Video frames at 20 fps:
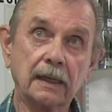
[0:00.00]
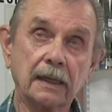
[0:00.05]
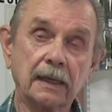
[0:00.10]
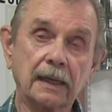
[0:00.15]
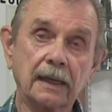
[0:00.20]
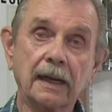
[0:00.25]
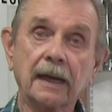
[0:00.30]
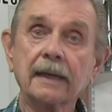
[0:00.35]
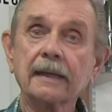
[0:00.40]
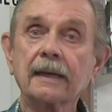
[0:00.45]

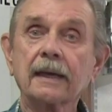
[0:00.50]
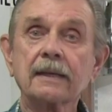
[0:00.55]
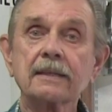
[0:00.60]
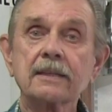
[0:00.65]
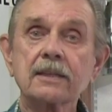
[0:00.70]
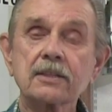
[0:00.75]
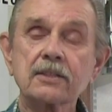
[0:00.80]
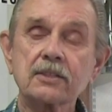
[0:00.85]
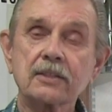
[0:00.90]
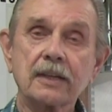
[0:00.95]
and I
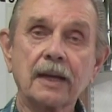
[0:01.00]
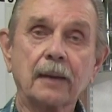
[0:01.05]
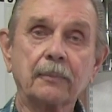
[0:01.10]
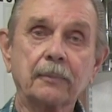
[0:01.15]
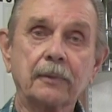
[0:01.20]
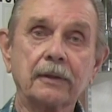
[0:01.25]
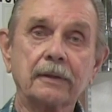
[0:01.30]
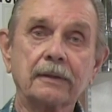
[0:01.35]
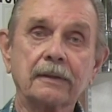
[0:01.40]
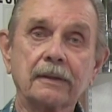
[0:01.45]
just
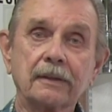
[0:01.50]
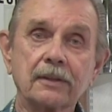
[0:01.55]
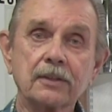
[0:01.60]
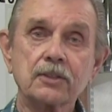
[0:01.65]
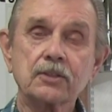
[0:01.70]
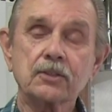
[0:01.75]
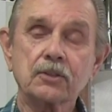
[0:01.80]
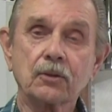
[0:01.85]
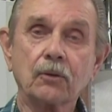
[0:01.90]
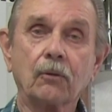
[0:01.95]
stopped into the
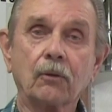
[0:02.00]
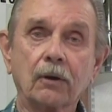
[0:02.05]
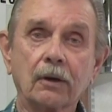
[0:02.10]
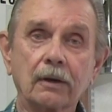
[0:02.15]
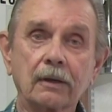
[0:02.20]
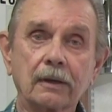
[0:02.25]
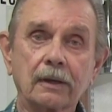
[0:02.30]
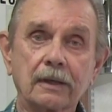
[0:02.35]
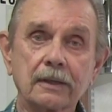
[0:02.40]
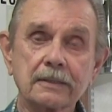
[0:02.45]

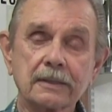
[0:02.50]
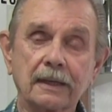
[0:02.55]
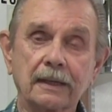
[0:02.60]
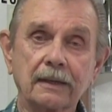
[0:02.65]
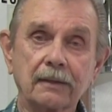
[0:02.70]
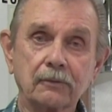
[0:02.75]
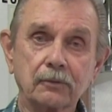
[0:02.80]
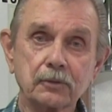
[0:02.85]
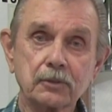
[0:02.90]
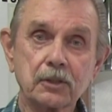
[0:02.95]
store because I
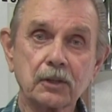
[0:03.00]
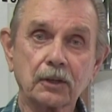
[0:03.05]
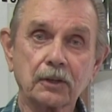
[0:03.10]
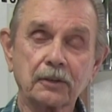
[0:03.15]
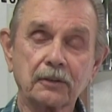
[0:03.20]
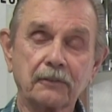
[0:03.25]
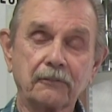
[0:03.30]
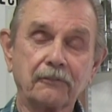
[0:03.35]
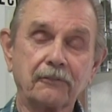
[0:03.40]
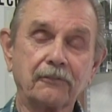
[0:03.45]
was
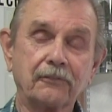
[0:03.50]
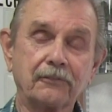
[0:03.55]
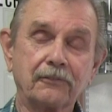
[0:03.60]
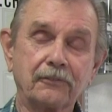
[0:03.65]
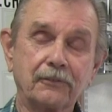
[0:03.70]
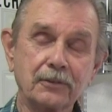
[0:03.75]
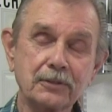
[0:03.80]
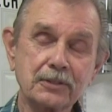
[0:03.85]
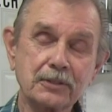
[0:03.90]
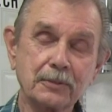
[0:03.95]
looking
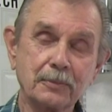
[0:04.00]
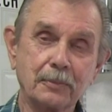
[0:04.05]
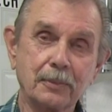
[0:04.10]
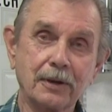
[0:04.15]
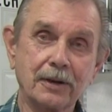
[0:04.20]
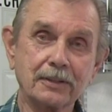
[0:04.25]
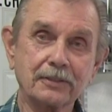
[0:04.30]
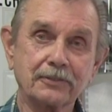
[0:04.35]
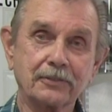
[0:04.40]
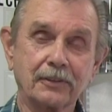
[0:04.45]
for some
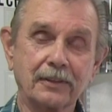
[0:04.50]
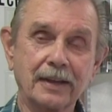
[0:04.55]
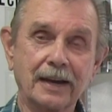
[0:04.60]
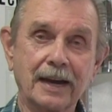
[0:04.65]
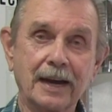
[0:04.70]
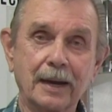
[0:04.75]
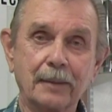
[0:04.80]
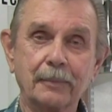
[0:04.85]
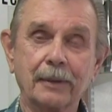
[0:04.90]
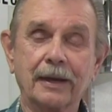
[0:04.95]
parts for the
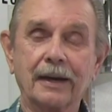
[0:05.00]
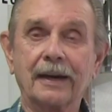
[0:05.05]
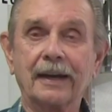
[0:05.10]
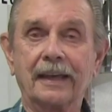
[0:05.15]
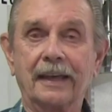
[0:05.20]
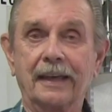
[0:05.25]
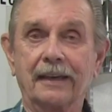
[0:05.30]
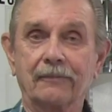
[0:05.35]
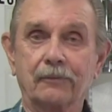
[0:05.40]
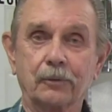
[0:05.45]
hobby I
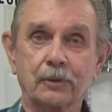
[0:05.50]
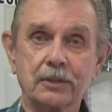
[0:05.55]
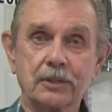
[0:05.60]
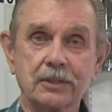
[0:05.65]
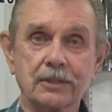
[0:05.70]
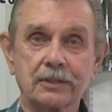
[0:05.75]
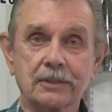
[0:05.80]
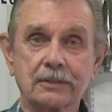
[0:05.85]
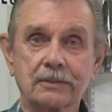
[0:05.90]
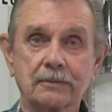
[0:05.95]
have,
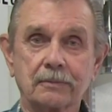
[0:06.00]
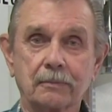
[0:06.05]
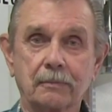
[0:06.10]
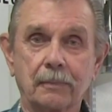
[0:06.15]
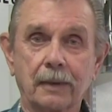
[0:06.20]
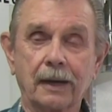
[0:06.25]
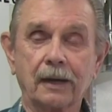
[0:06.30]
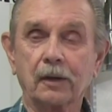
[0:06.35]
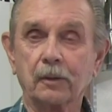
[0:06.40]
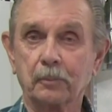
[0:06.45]
which is
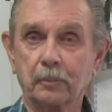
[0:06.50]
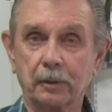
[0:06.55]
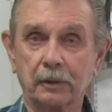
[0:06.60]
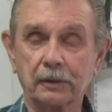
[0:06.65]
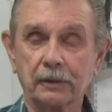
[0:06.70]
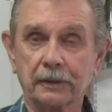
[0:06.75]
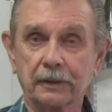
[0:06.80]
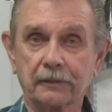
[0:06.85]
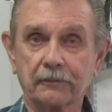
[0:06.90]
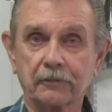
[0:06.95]
model
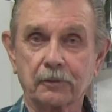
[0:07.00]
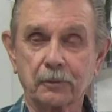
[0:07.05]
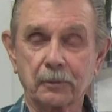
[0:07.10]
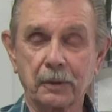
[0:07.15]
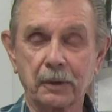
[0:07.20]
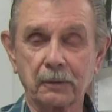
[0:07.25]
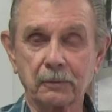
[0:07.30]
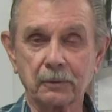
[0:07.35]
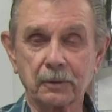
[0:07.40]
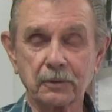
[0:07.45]
building for
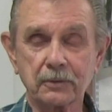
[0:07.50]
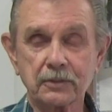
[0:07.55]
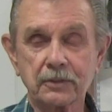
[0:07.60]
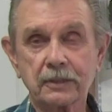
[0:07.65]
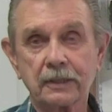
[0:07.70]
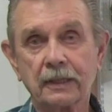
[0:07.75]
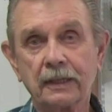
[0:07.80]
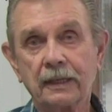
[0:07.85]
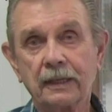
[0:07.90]
railroads.